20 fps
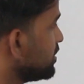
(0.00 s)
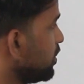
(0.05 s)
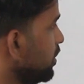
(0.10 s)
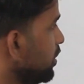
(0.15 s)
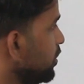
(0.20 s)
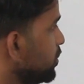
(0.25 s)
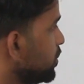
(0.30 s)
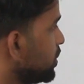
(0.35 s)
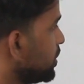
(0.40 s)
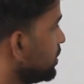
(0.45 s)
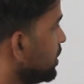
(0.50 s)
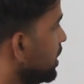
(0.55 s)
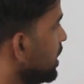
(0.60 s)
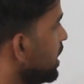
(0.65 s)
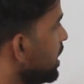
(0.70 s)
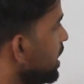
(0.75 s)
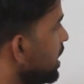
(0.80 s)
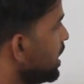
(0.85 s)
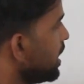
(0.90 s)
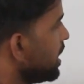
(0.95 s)
solution.
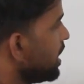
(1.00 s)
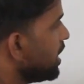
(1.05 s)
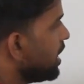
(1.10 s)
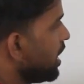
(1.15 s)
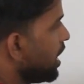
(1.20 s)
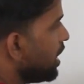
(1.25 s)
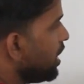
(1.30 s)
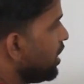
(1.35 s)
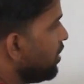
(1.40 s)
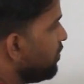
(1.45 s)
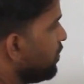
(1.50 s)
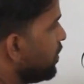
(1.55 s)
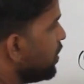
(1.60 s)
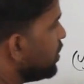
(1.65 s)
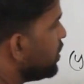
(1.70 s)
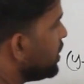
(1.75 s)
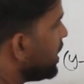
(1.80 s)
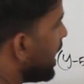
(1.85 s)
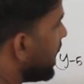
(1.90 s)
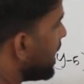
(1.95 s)
Here, if
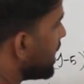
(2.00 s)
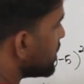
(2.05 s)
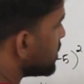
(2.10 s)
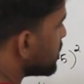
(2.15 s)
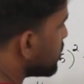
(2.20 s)
you take a